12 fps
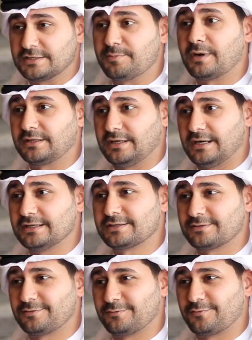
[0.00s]
smart
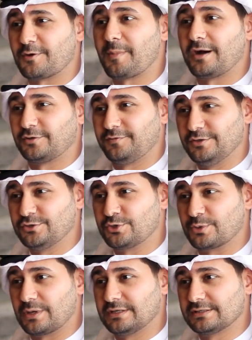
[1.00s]
guys from out of the
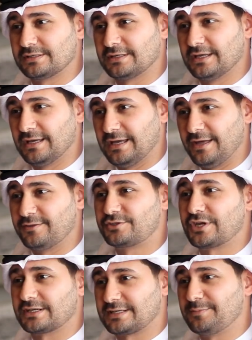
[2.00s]
insurance, and the
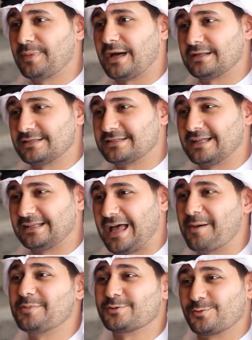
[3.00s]
checks and balances that
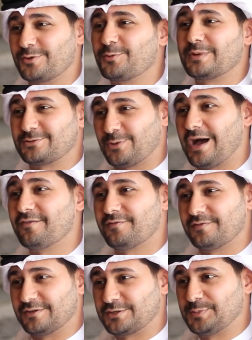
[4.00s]
happens with the ones who
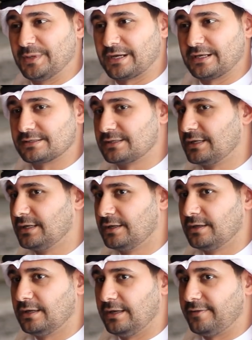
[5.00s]
have experience.
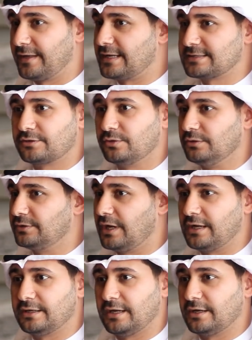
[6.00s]
And then, as I told you,
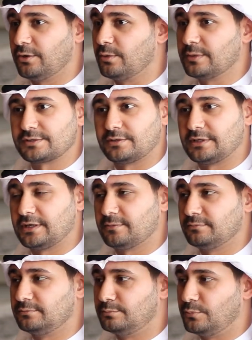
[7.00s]
I always, on
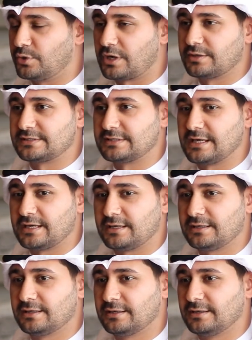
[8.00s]
a more, I'd
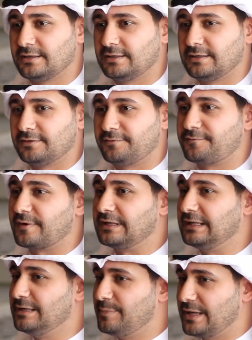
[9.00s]
say,
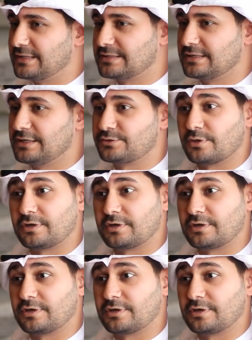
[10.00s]
friendly basis,